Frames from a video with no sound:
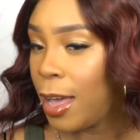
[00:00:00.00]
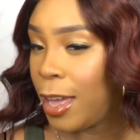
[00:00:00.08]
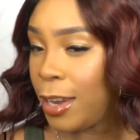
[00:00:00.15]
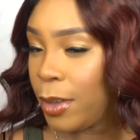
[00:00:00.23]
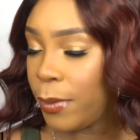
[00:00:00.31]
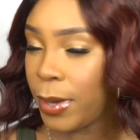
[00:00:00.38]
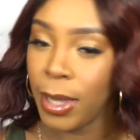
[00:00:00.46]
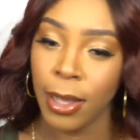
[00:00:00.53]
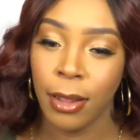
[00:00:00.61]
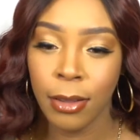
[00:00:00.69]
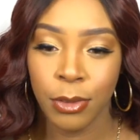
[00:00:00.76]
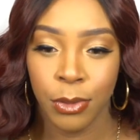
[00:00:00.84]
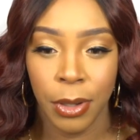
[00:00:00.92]
Anyway, it
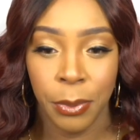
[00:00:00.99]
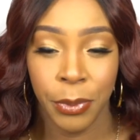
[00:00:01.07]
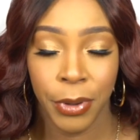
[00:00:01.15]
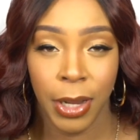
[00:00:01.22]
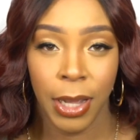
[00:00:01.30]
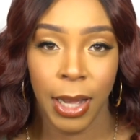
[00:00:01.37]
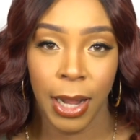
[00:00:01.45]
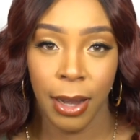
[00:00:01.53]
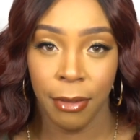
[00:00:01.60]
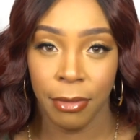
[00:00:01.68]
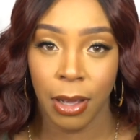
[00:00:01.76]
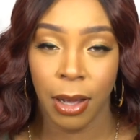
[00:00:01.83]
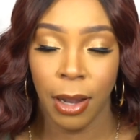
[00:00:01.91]
looks really pretty. I
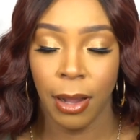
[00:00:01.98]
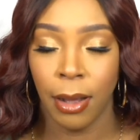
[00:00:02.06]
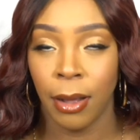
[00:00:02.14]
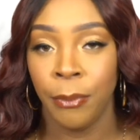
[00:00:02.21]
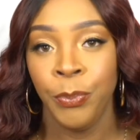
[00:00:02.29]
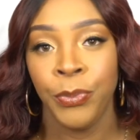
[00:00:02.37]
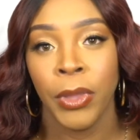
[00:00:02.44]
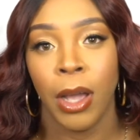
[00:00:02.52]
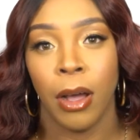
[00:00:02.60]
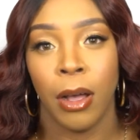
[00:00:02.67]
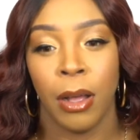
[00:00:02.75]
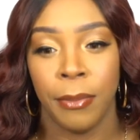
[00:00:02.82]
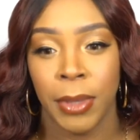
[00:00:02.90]
love the color.
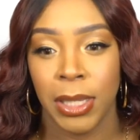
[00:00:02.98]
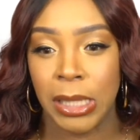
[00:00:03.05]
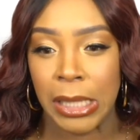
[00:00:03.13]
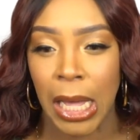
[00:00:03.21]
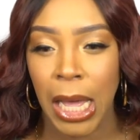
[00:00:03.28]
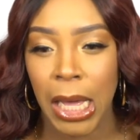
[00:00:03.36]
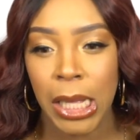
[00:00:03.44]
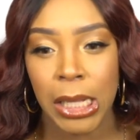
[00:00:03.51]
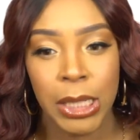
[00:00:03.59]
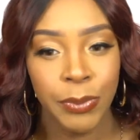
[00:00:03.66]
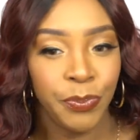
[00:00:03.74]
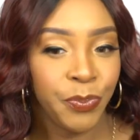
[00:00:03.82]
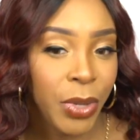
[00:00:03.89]
Um, the
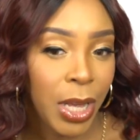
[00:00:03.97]
style,